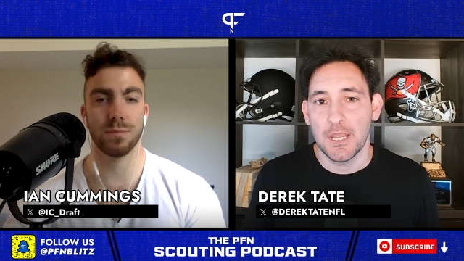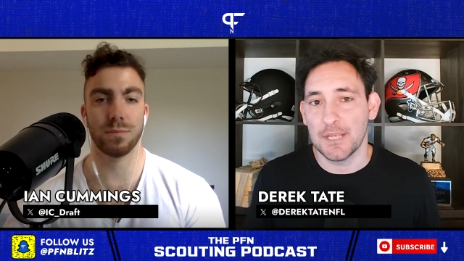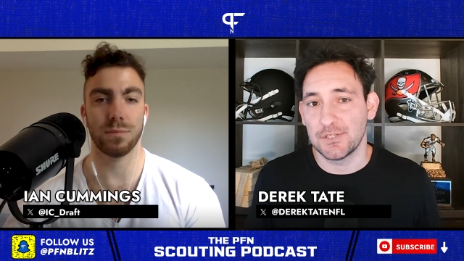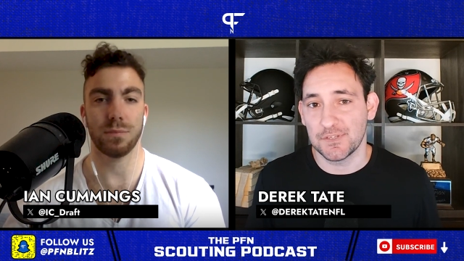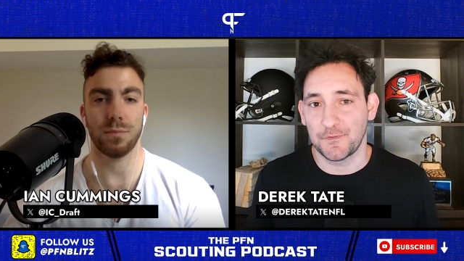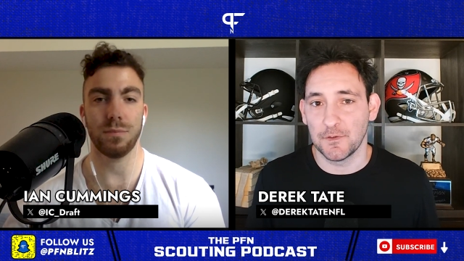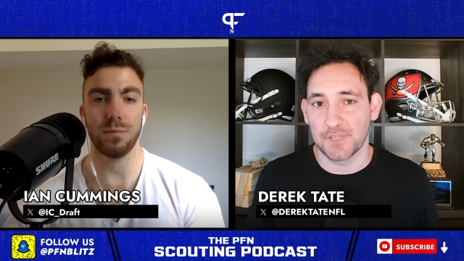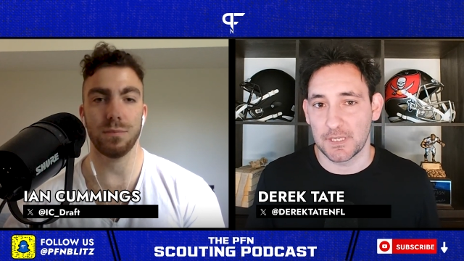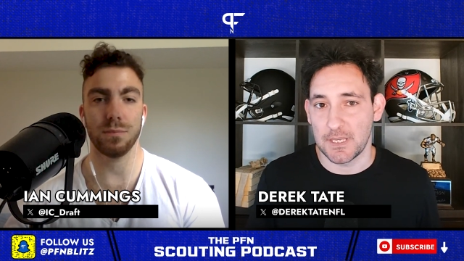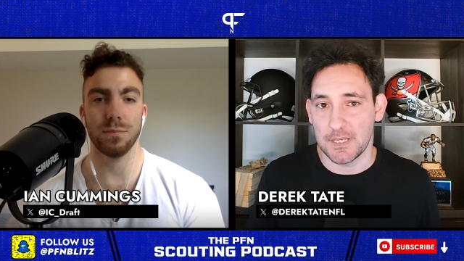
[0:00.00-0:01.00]
Speaker 1: It just feels like
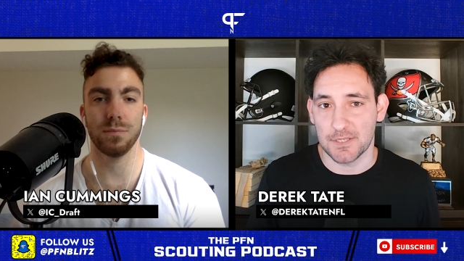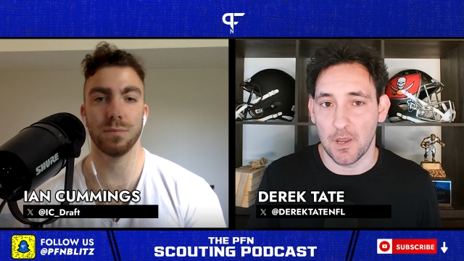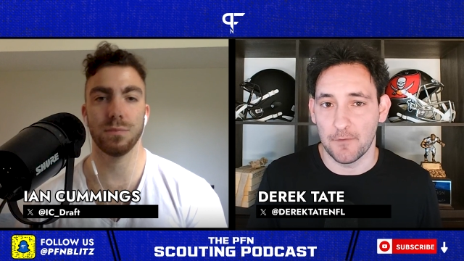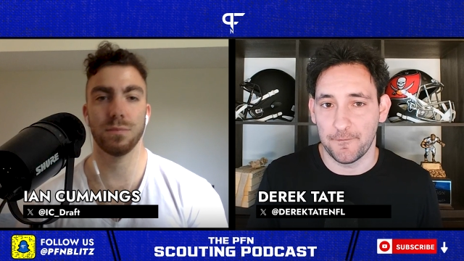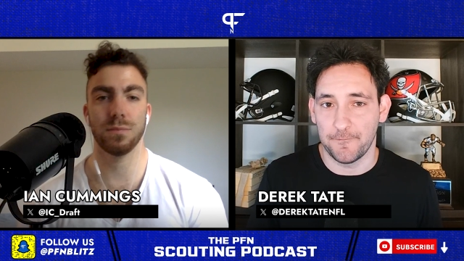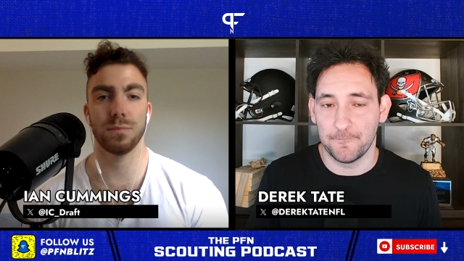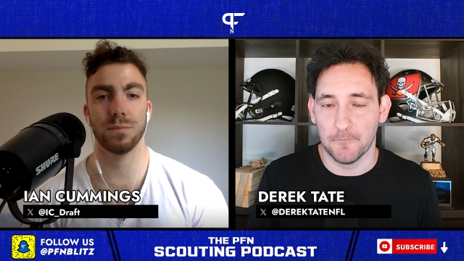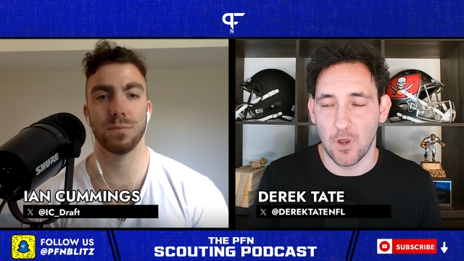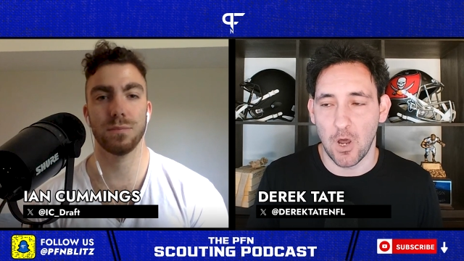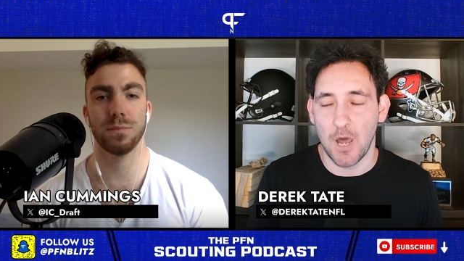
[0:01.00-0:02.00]
he's
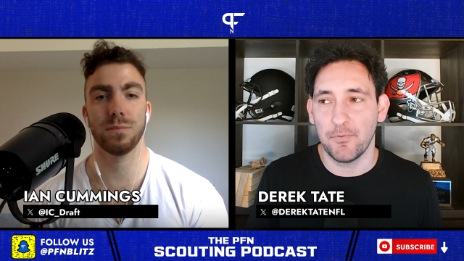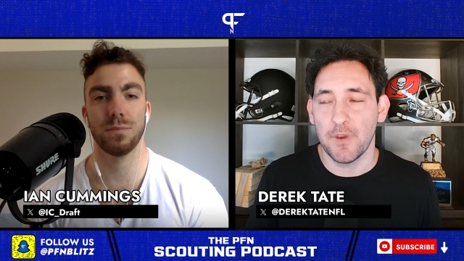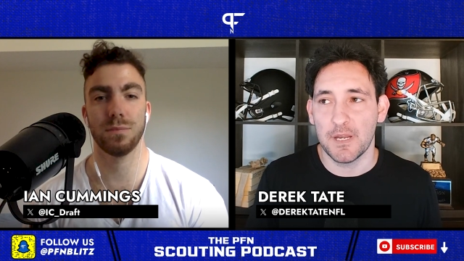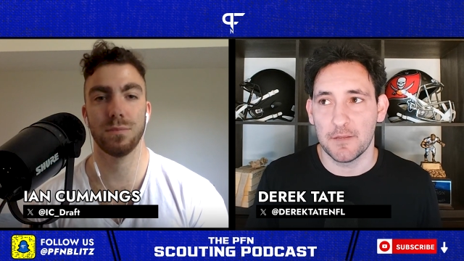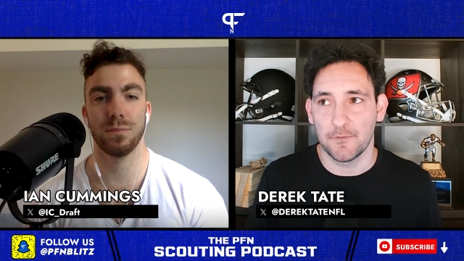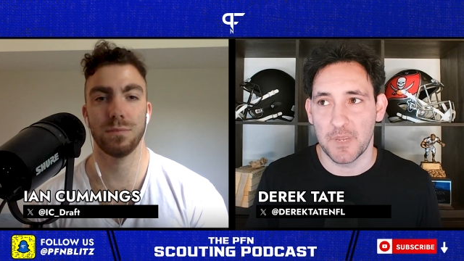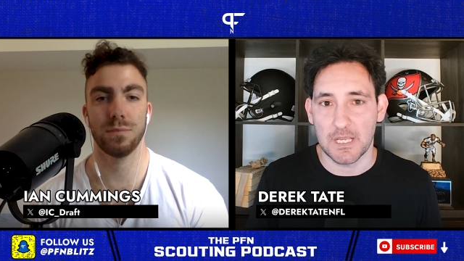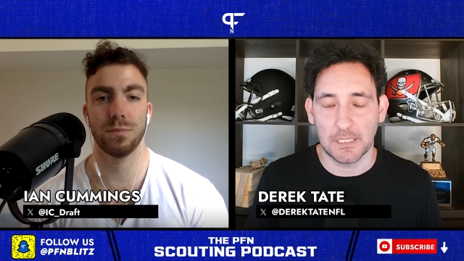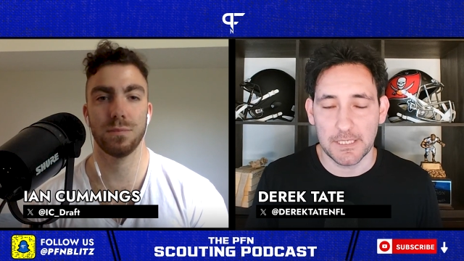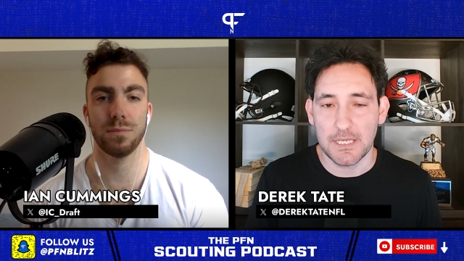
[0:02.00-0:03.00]
operating from a
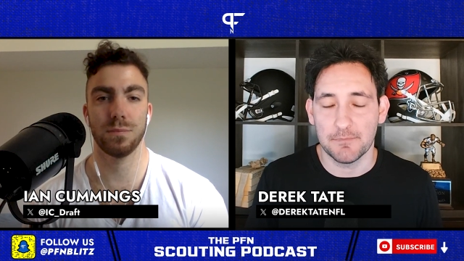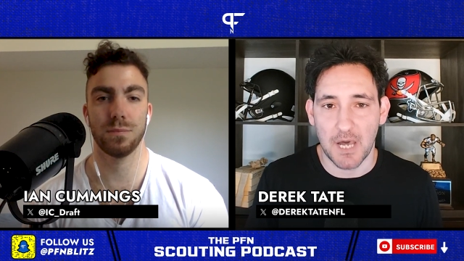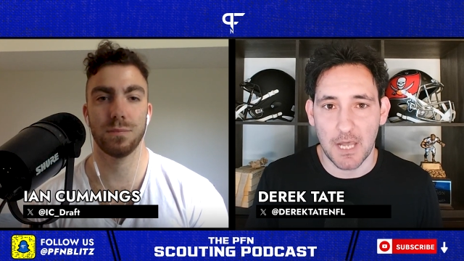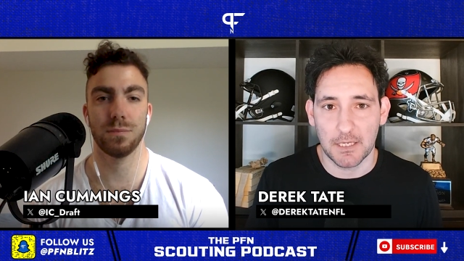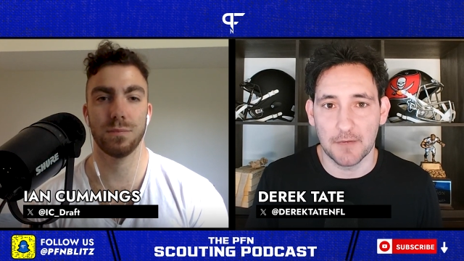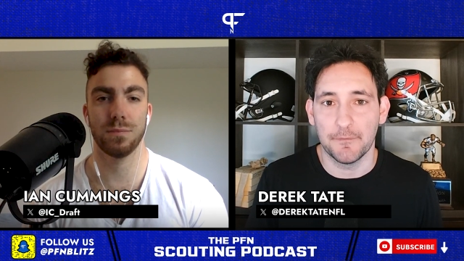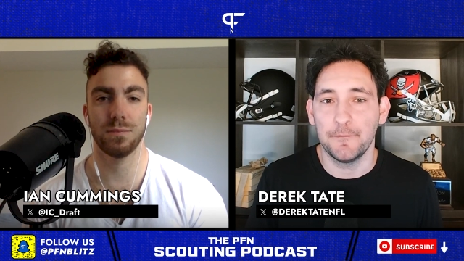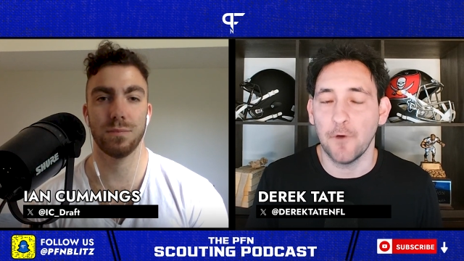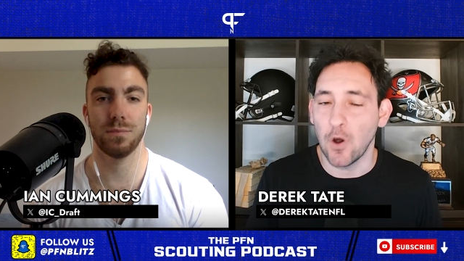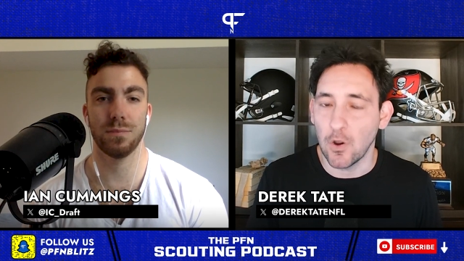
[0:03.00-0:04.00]
clean pocket
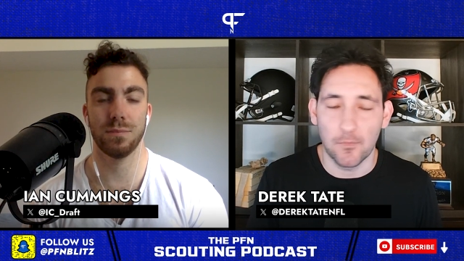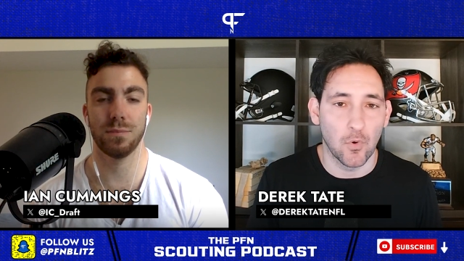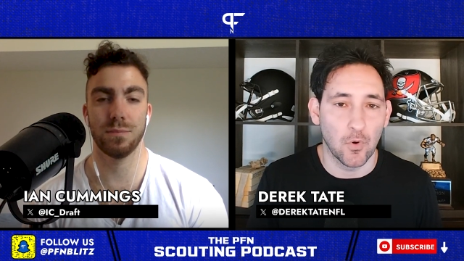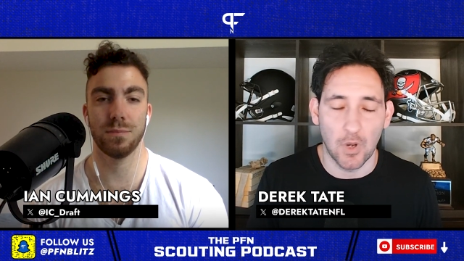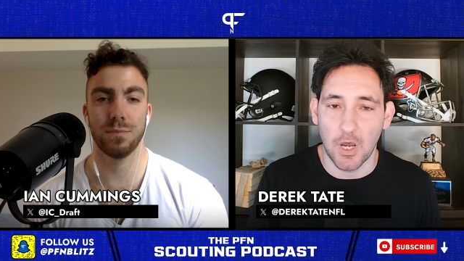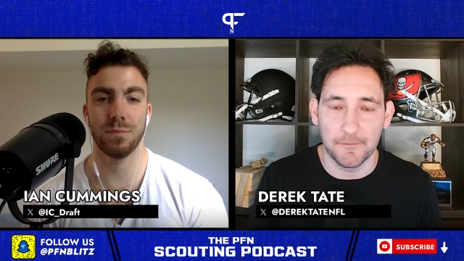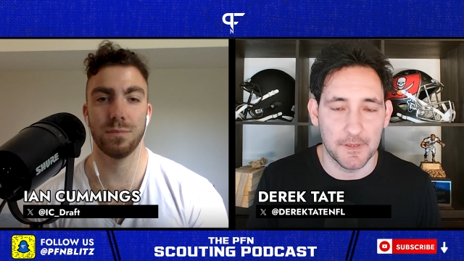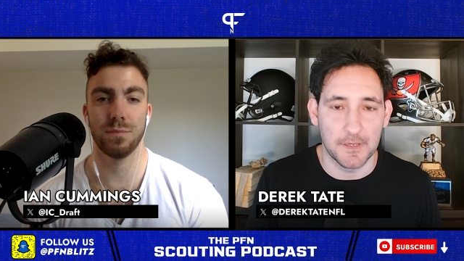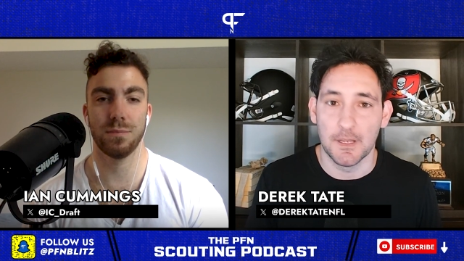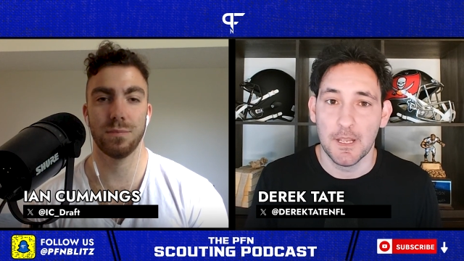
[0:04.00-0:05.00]
far more
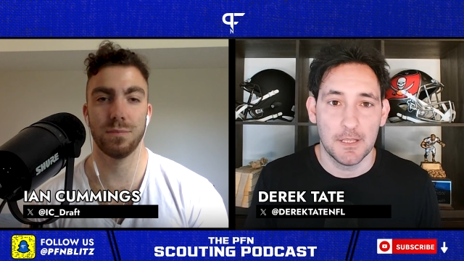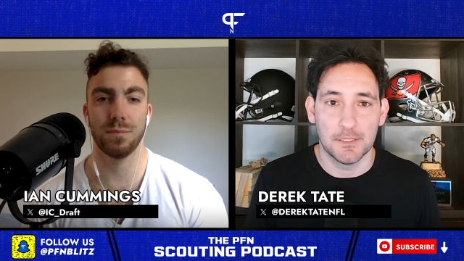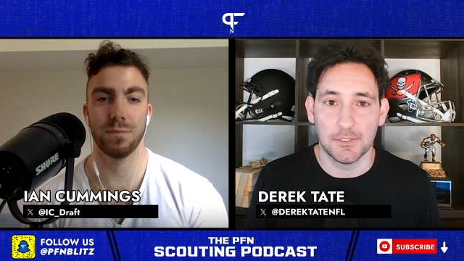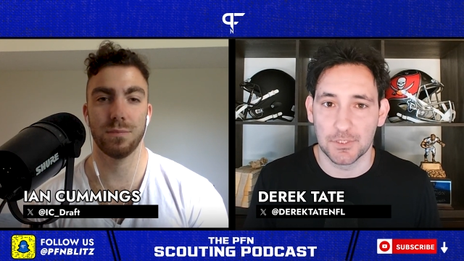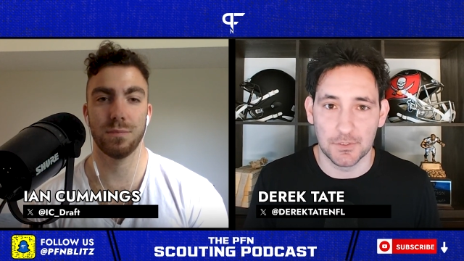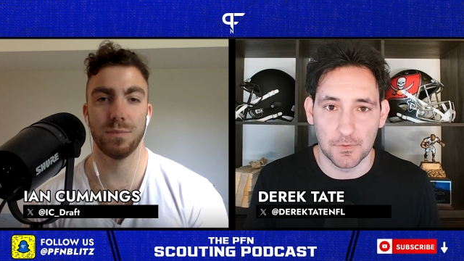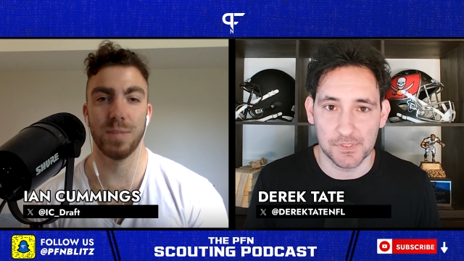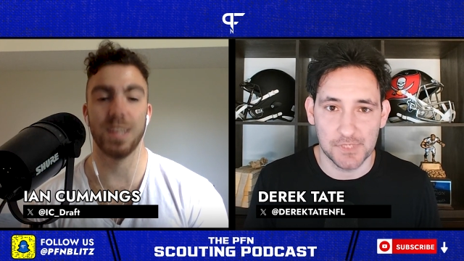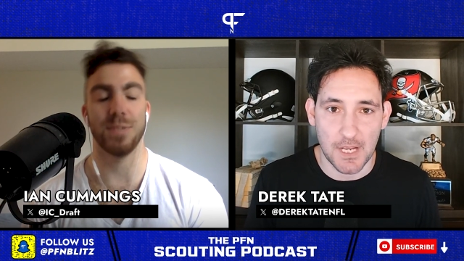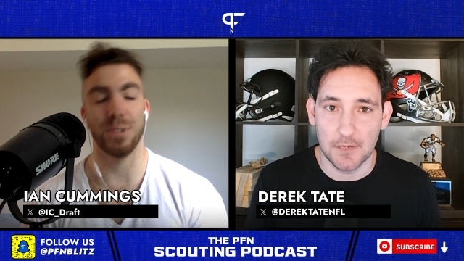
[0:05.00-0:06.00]
often than Shedeur
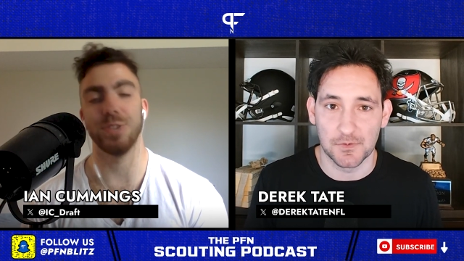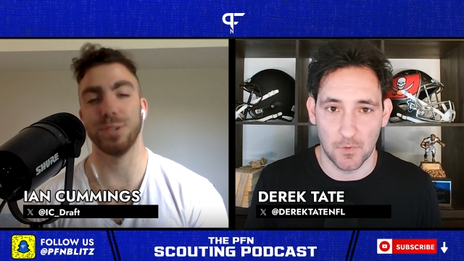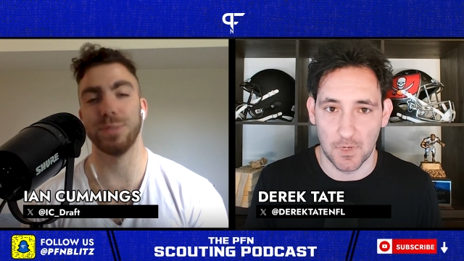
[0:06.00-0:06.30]
Sanders